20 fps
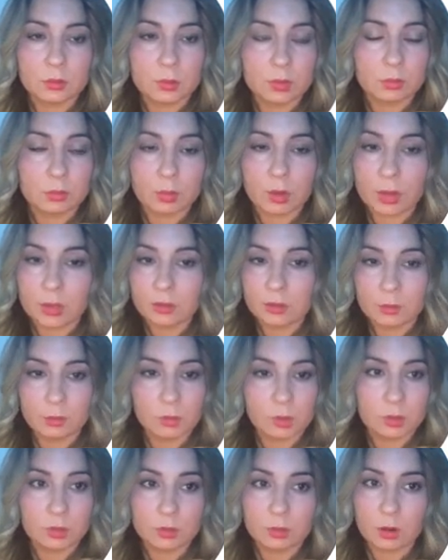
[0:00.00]
depressed
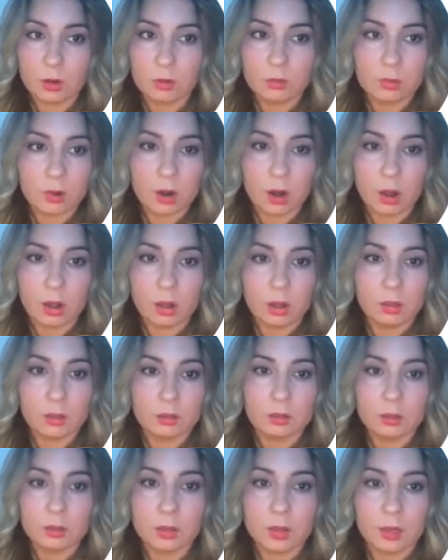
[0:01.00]
mood
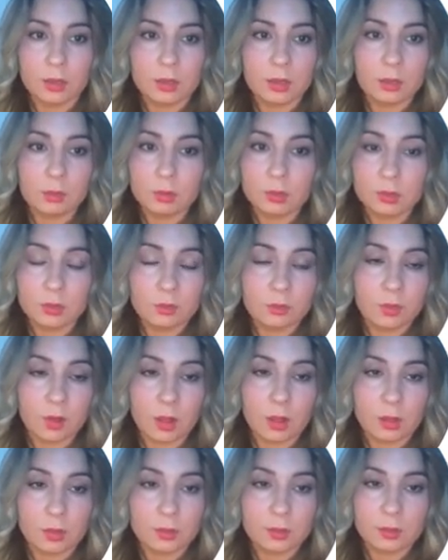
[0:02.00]
overall, unable to
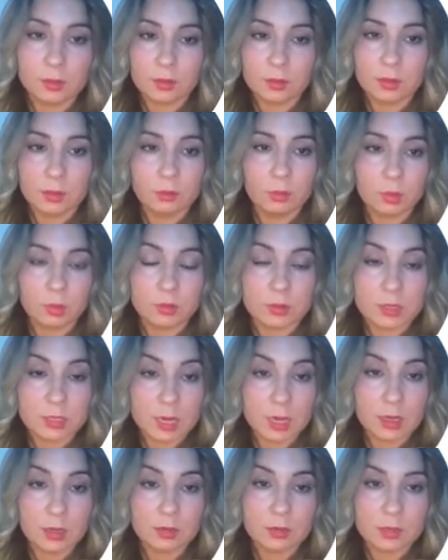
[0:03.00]
fall asleep or
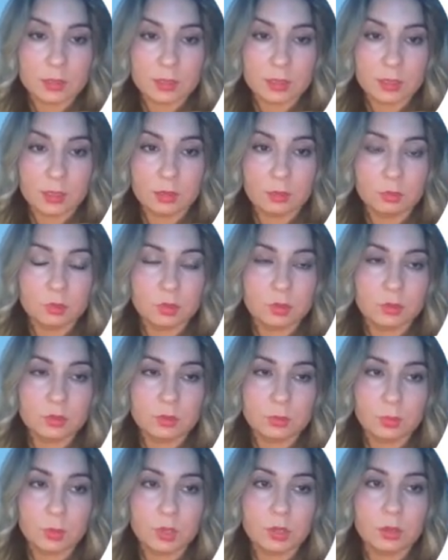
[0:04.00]
stay asleep,
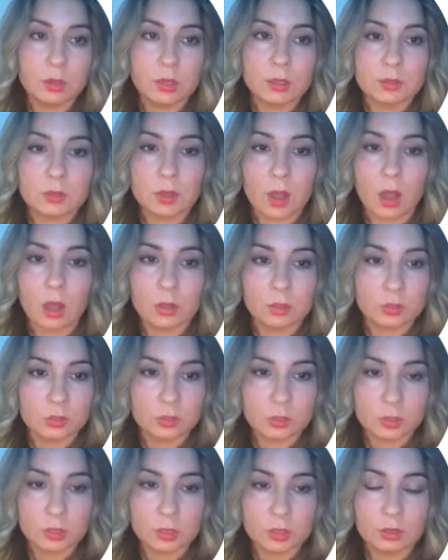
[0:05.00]
just pure
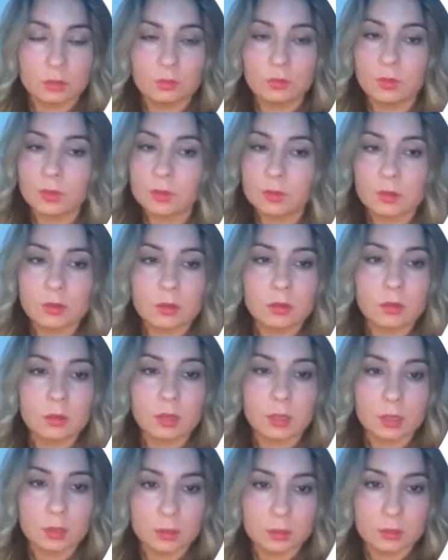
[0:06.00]
exhaustion, physical
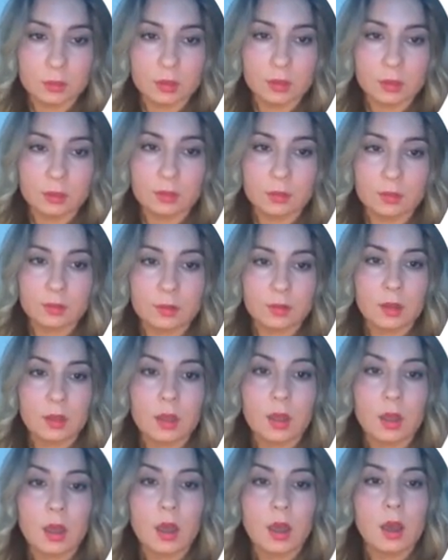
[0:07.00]
illness,
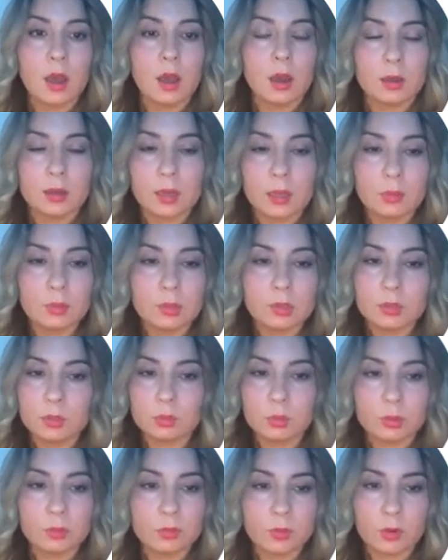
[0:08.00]
unable to
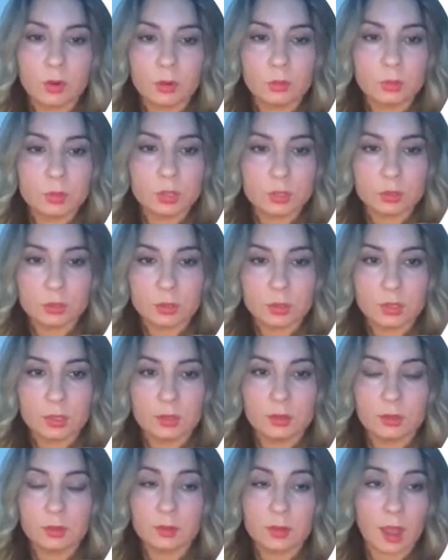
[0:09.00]
perform
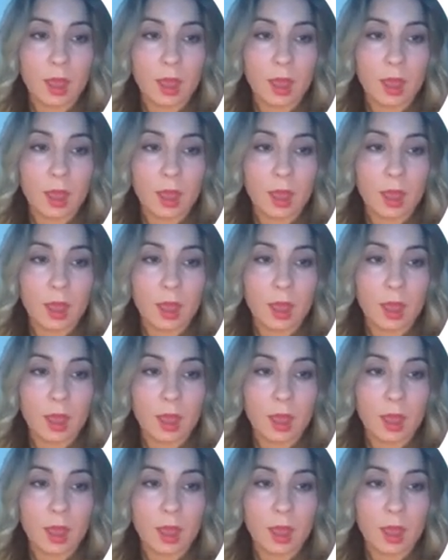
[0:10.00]
duties,